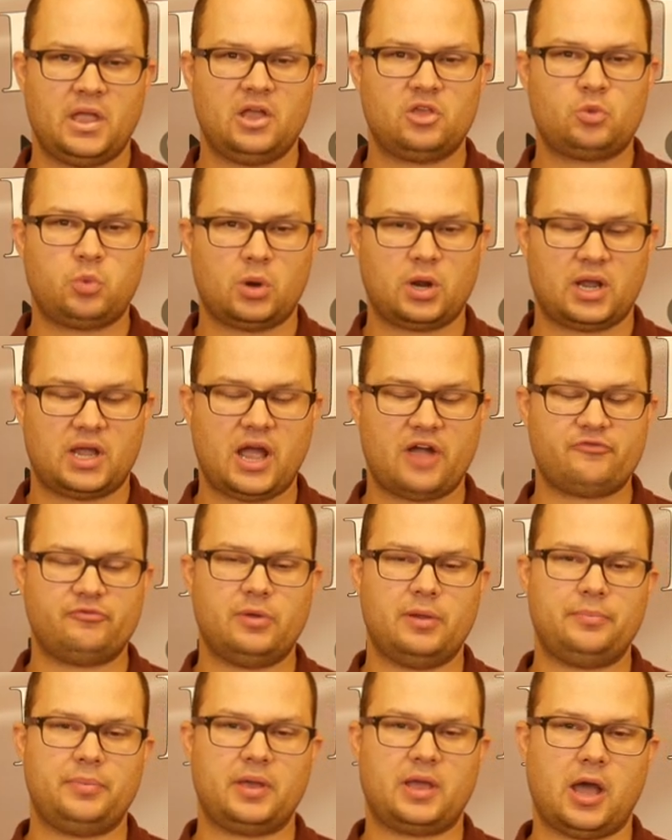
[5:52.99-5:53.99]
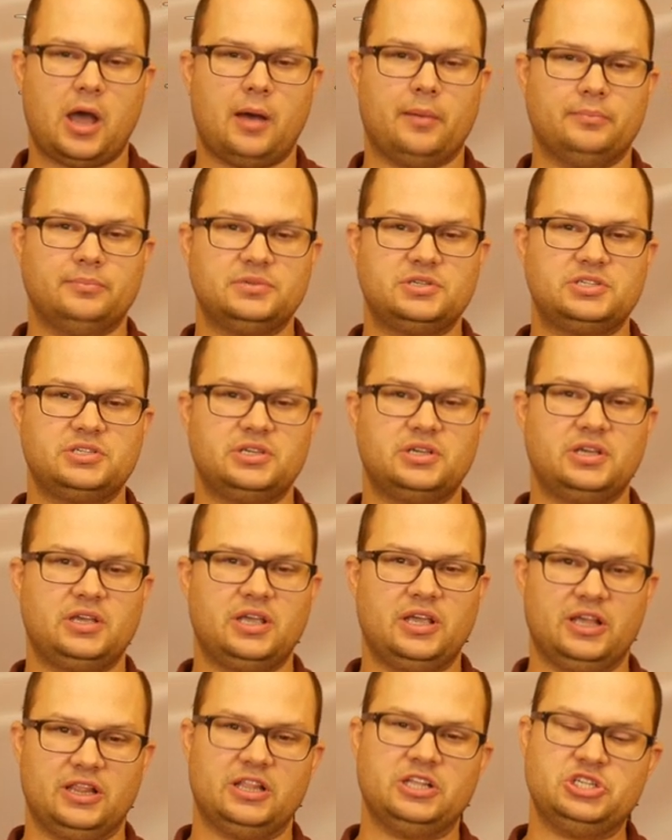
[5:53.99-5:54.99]
is where government becomes
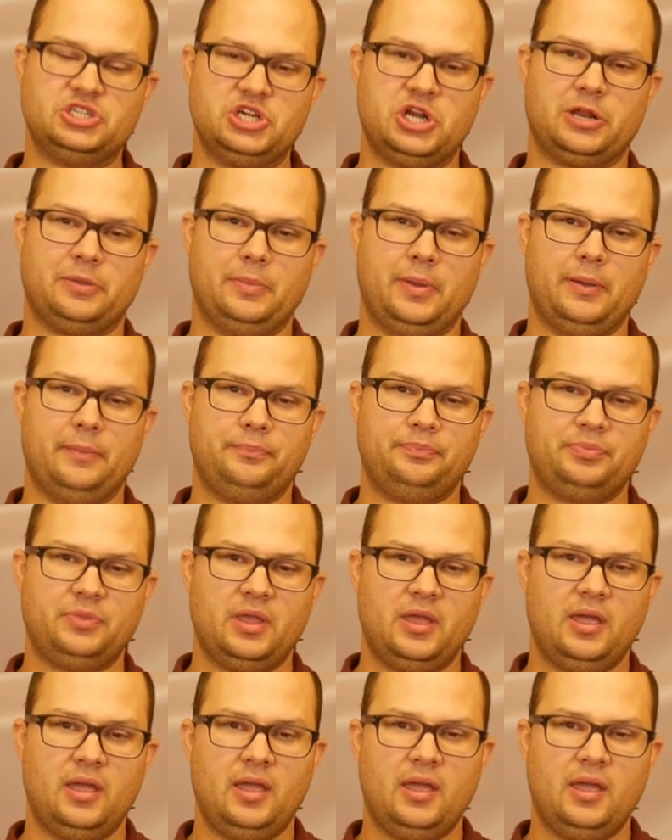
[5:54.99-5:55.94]
illegitimate.